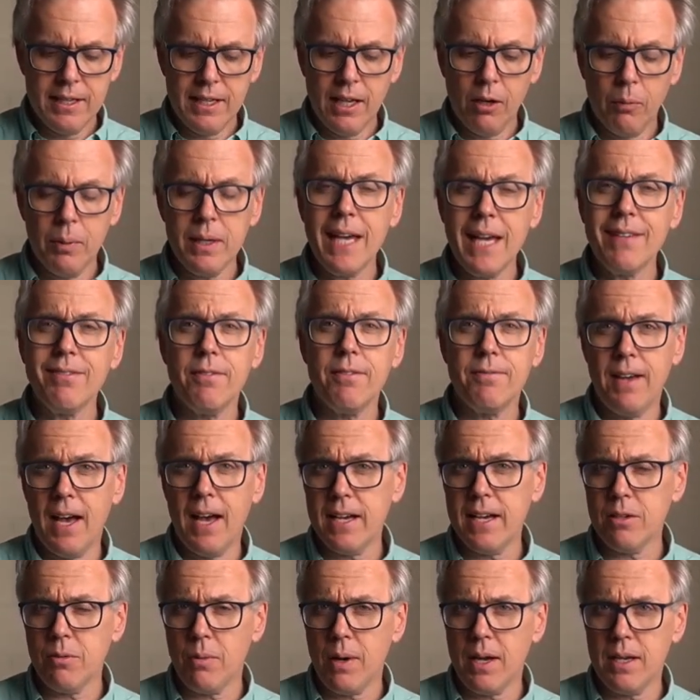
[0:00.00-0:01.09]
Now, we have
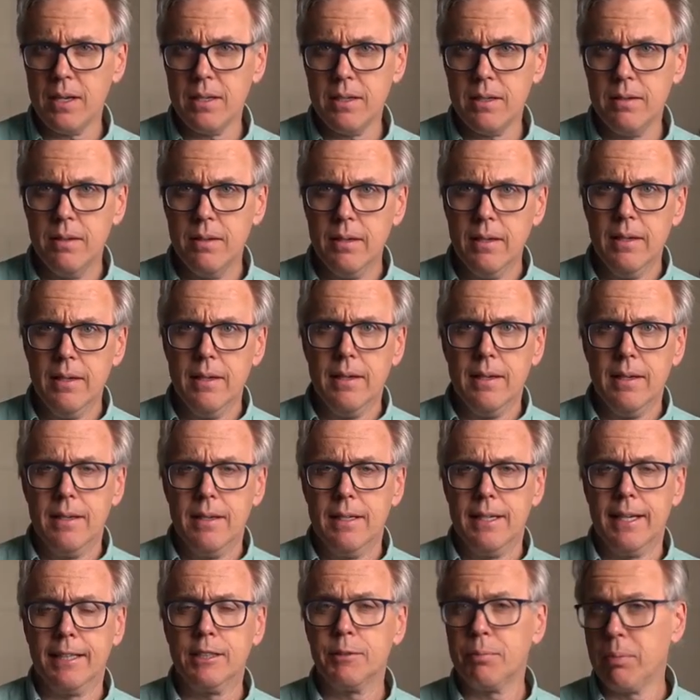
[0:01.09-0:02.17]
evaluated
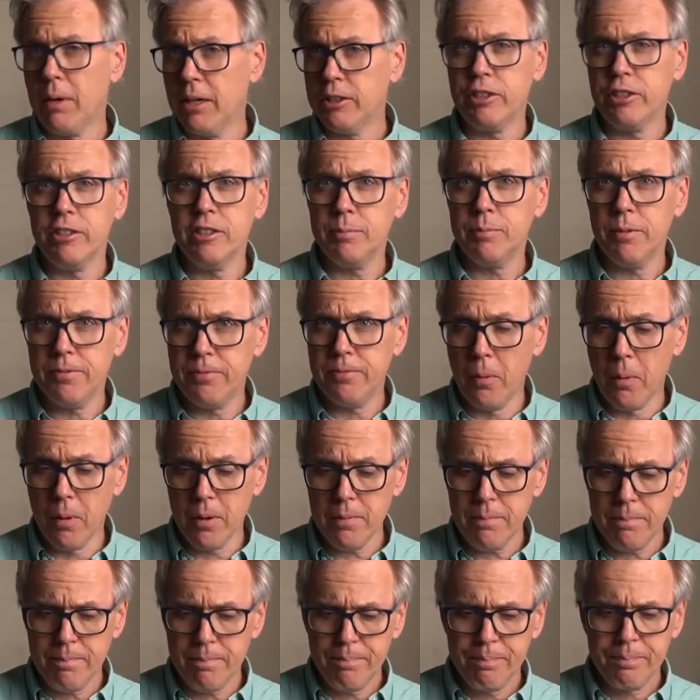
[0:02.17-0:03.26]
expressions
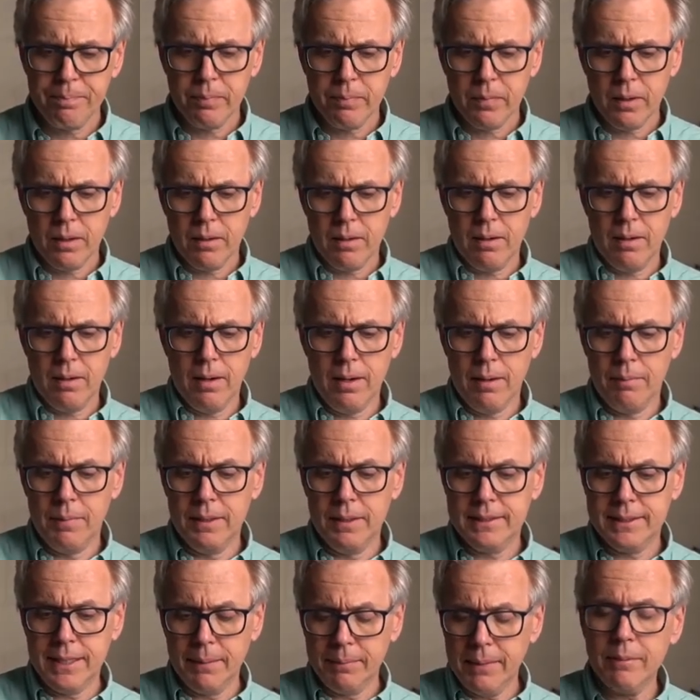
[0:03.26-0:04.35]
before,
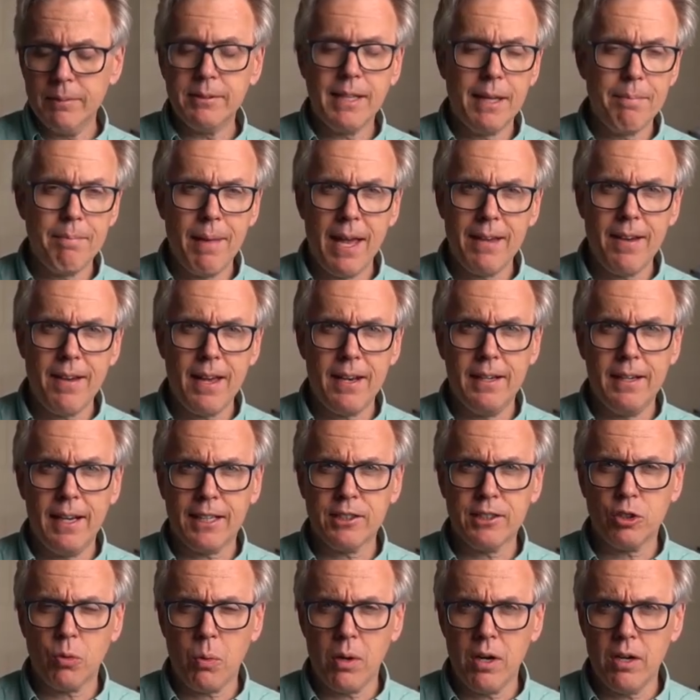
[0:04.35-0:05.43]
and sometimes they may have had an
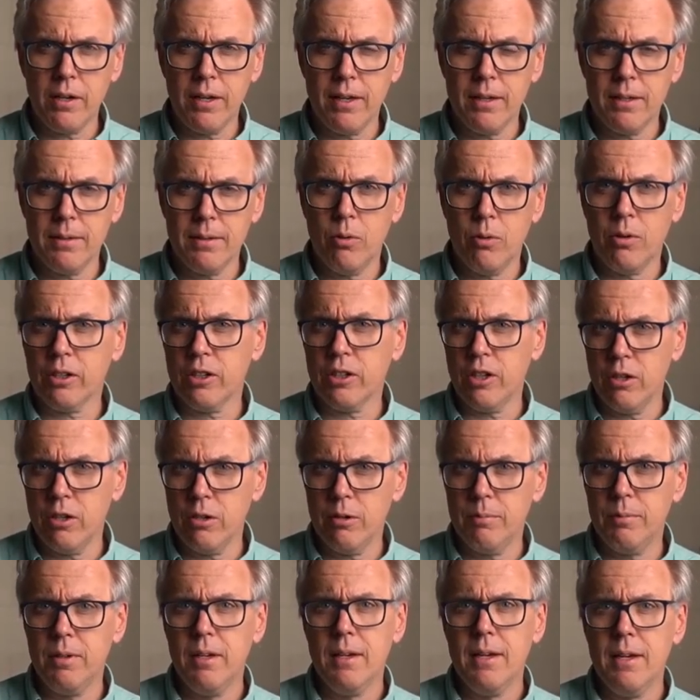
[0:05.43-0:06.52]
x squared in them or a
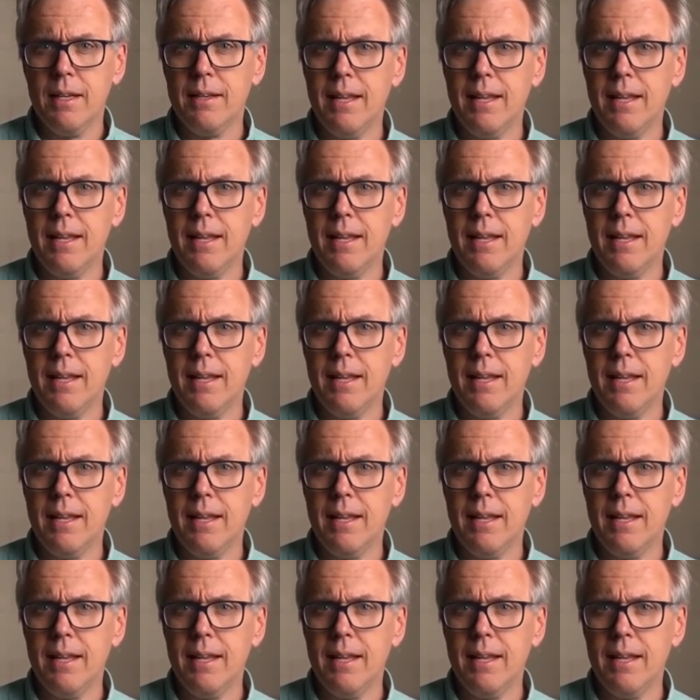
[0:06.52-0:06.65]
cubed.